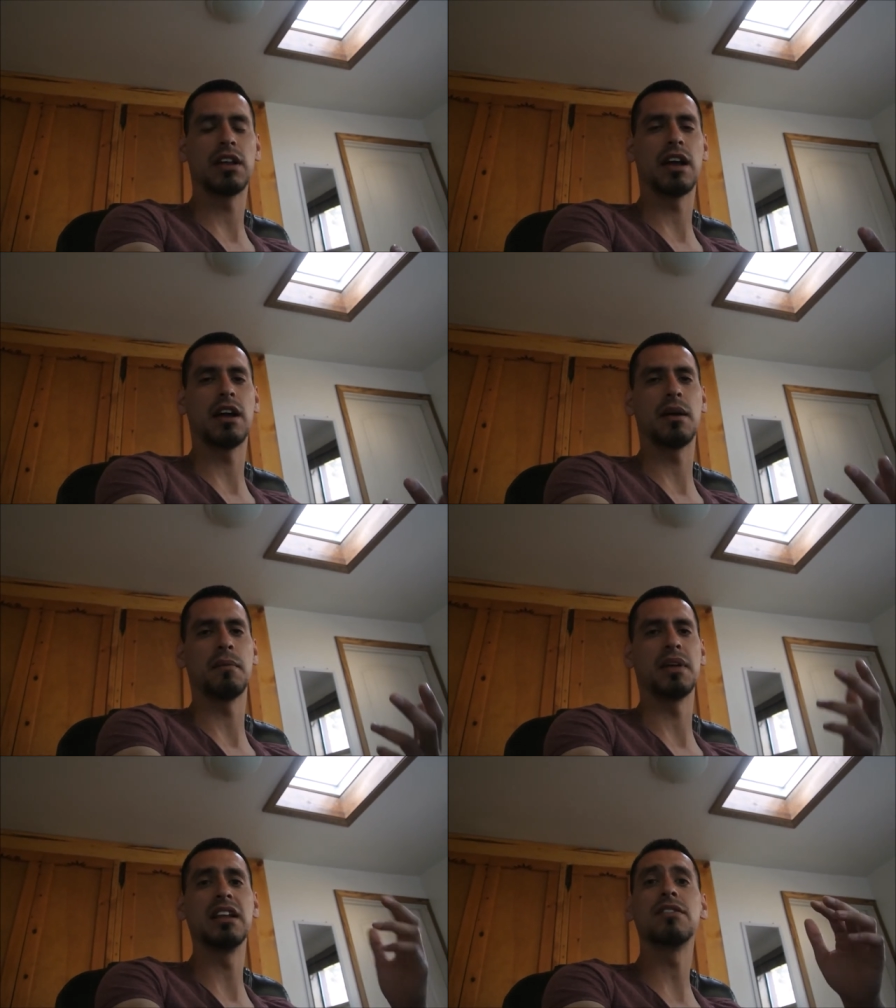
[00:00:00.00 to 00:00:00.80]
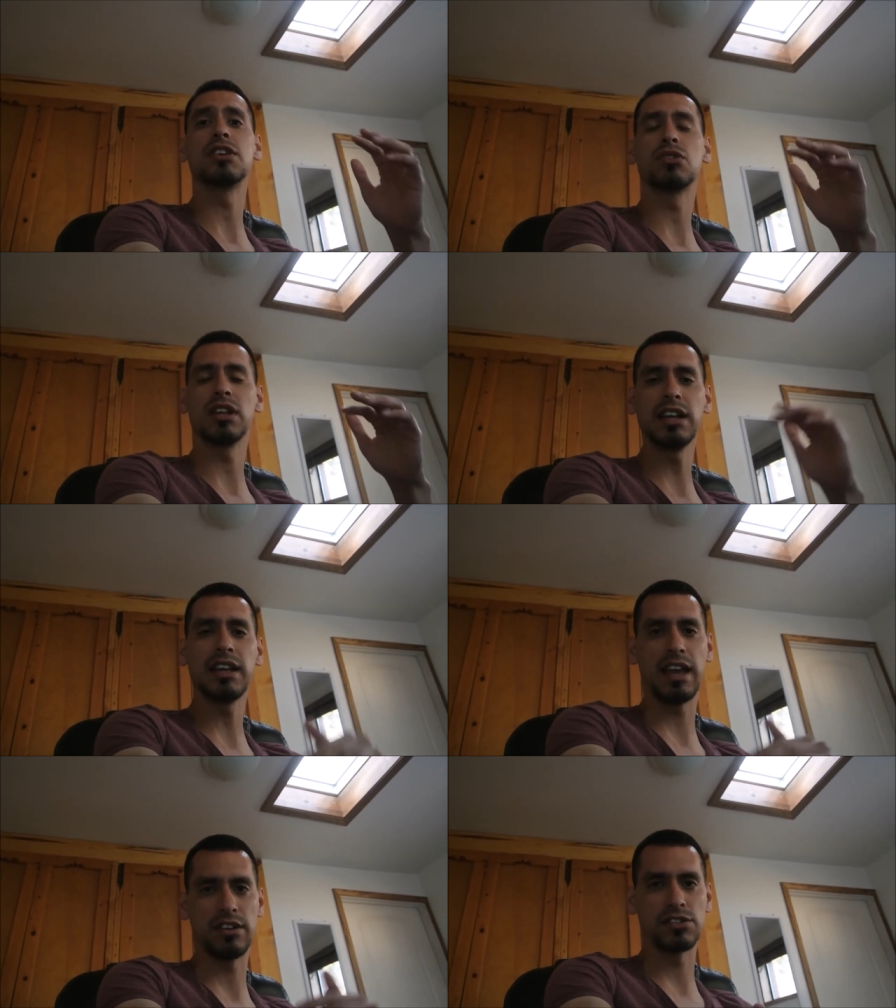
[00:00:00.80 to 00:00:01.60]
um, individual
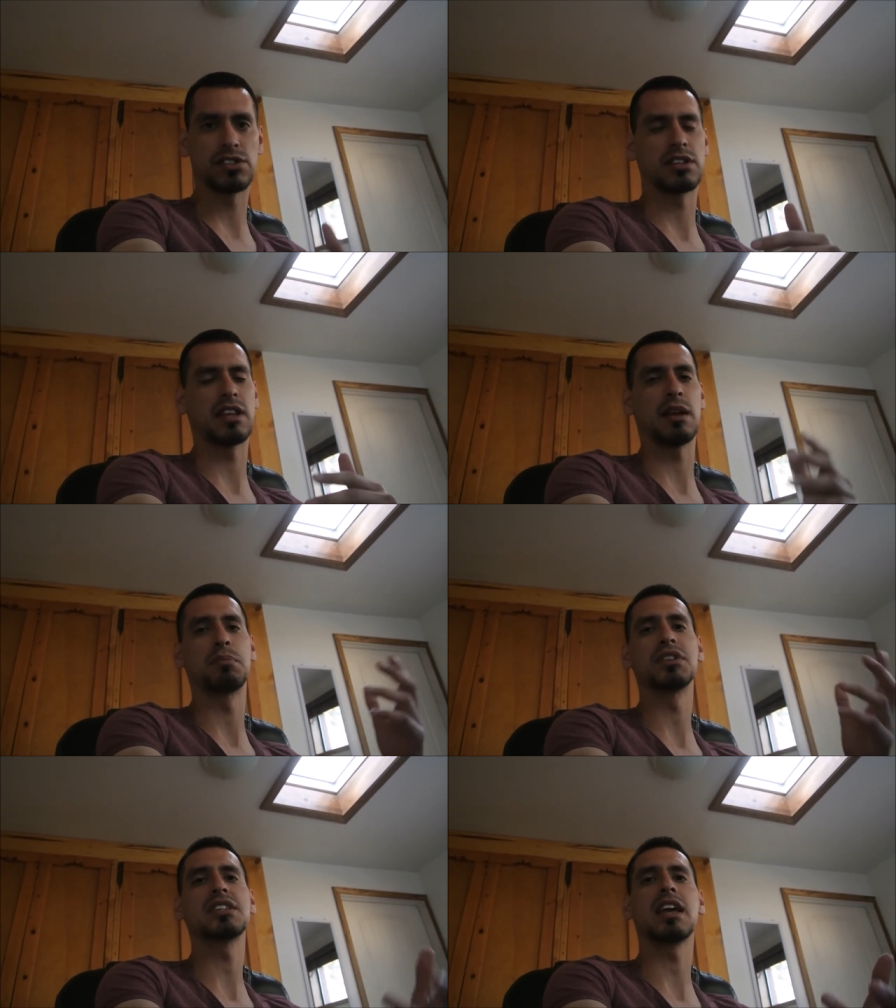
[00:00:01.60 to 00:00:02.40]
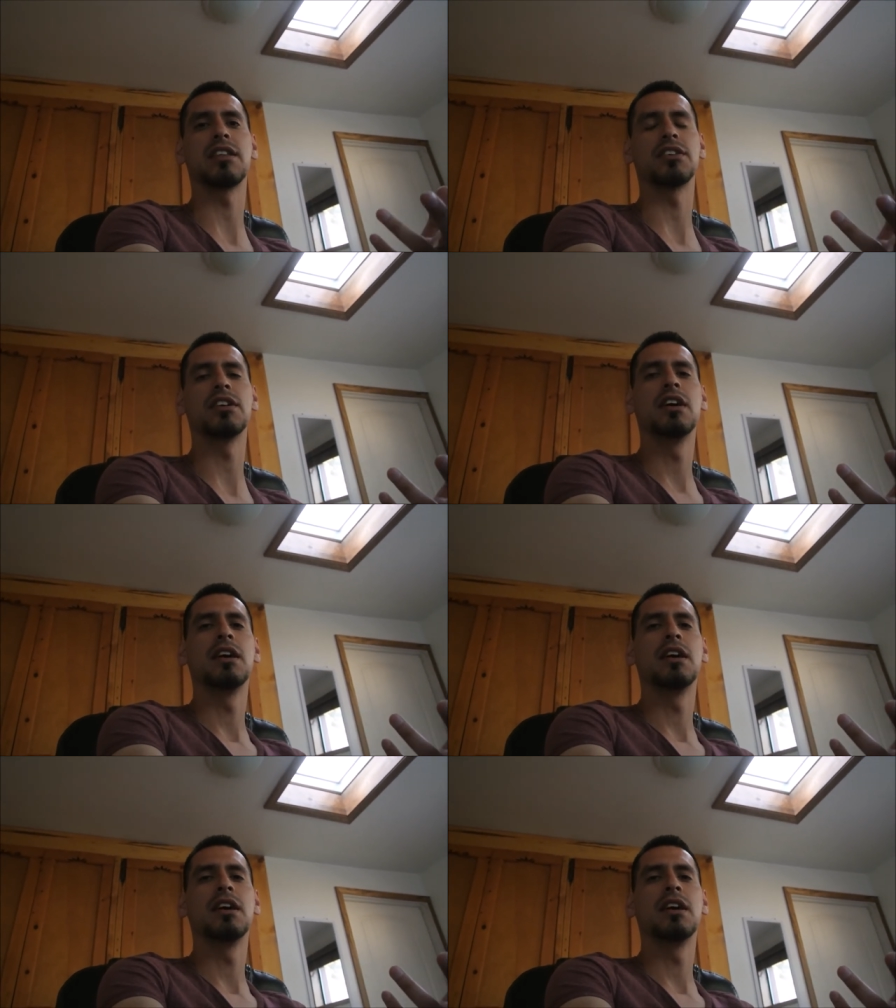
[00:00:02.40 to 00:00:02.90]
indicators that I put together.